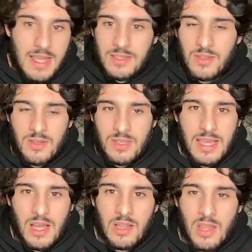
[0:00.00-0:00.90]
So there's
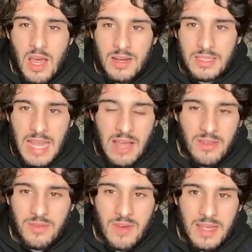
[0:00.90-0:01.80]
like a lot of
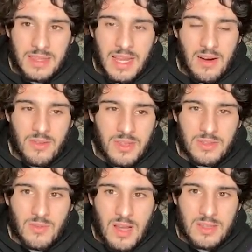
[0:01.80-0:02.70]
talent right there on
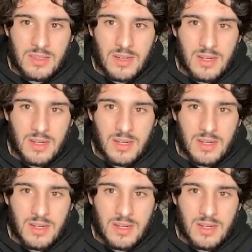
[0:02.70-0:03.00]
this roster,